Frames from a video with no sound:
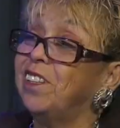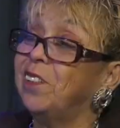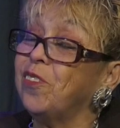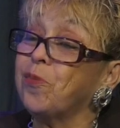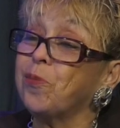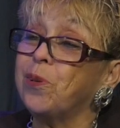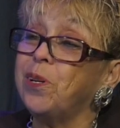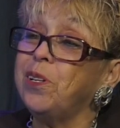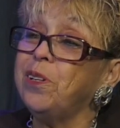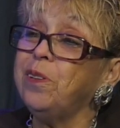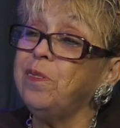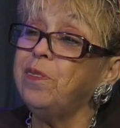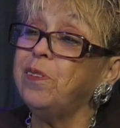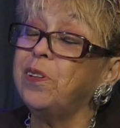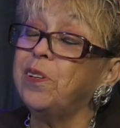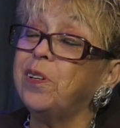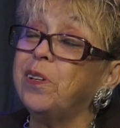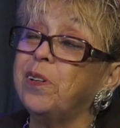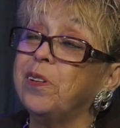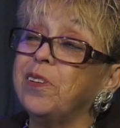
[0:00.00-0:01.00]
That's
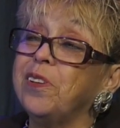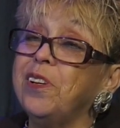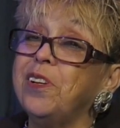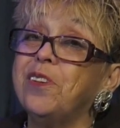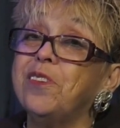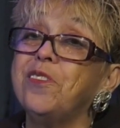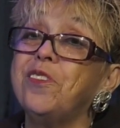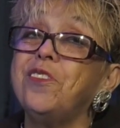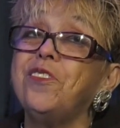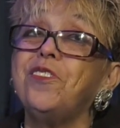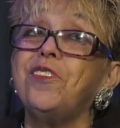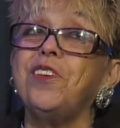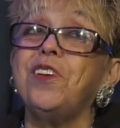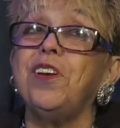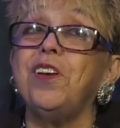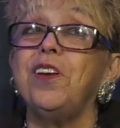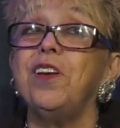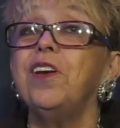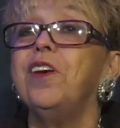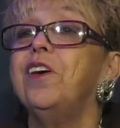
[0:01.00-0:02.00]
wonderful, to
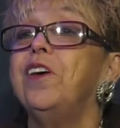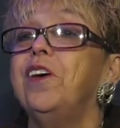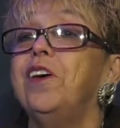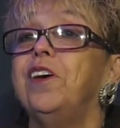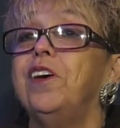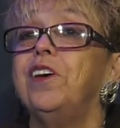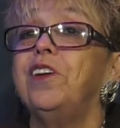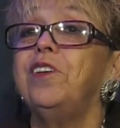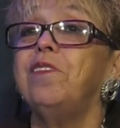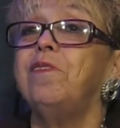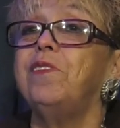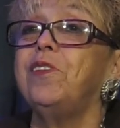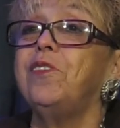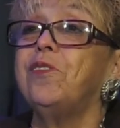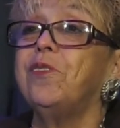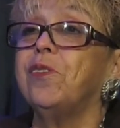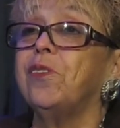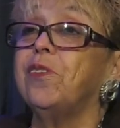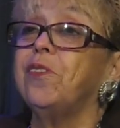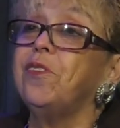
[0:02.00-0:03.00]
see
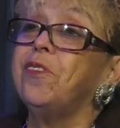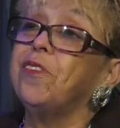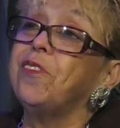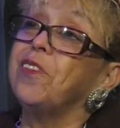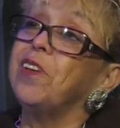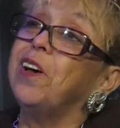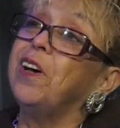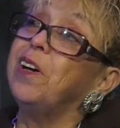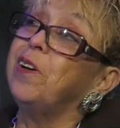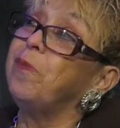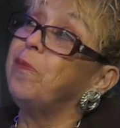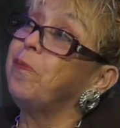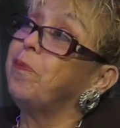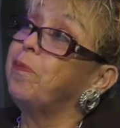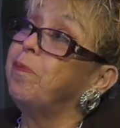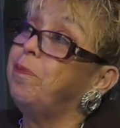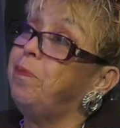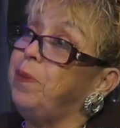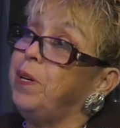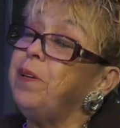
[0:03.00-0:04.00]
individuals
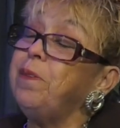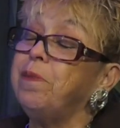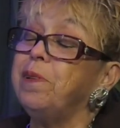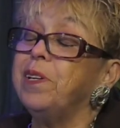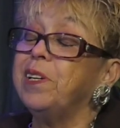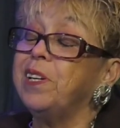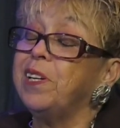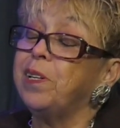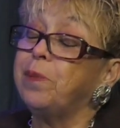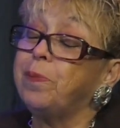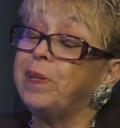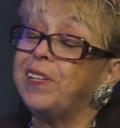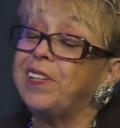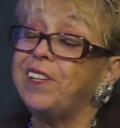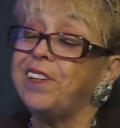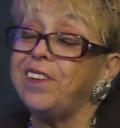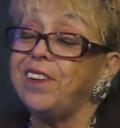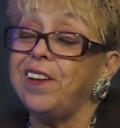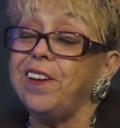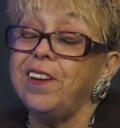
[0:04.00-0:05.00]
be
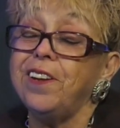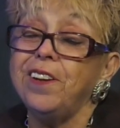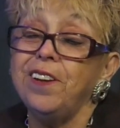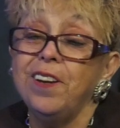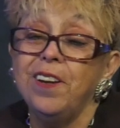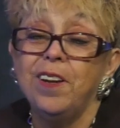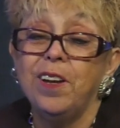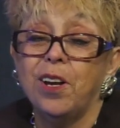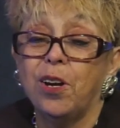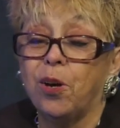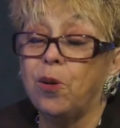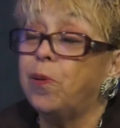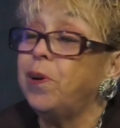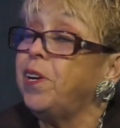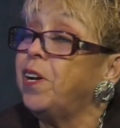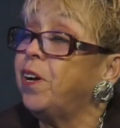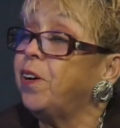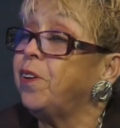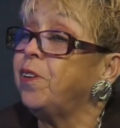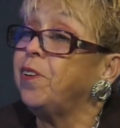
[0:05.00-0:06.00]
rehabilitated, going
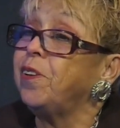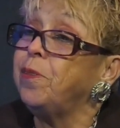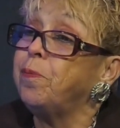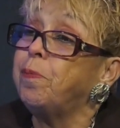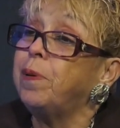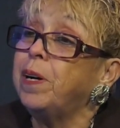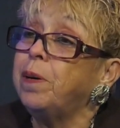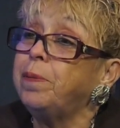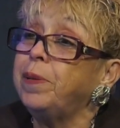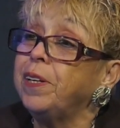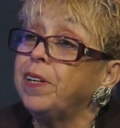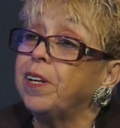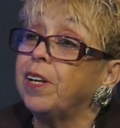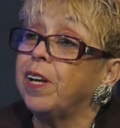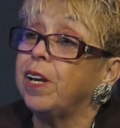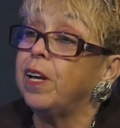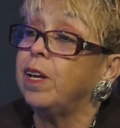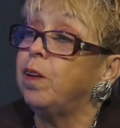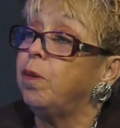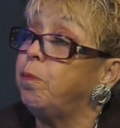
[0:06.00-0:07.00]
out in public
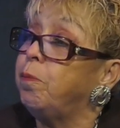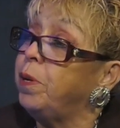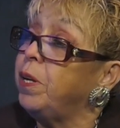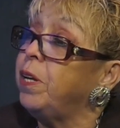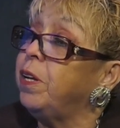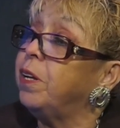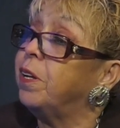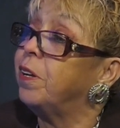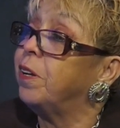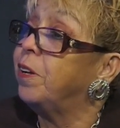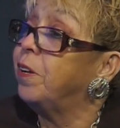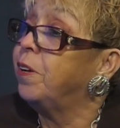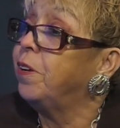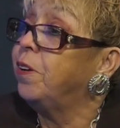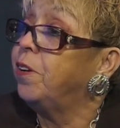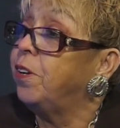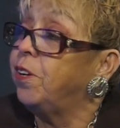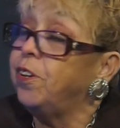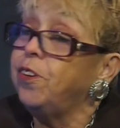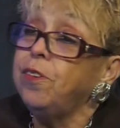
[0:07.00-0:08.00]
again, being
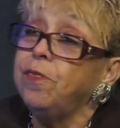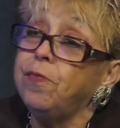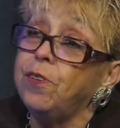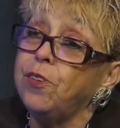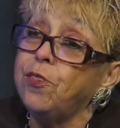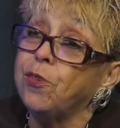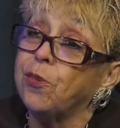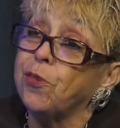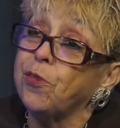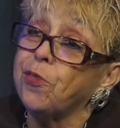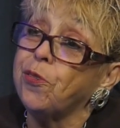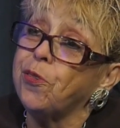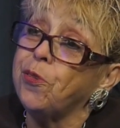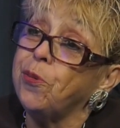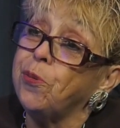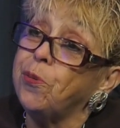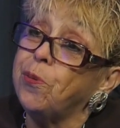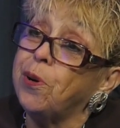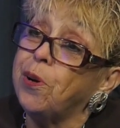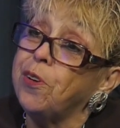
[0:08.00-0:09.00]
individuals
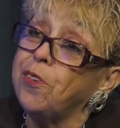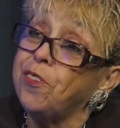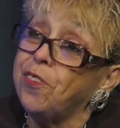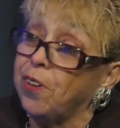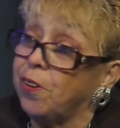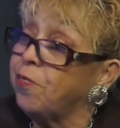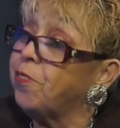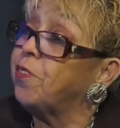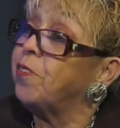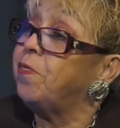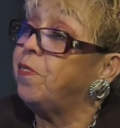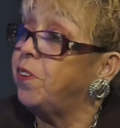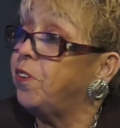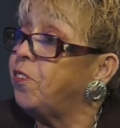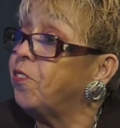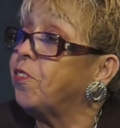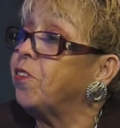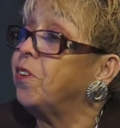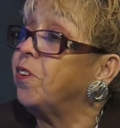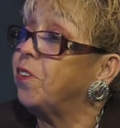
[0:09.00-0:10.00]
who are
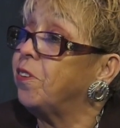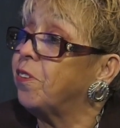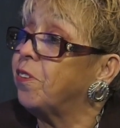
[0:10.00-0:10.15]
self-sufficient.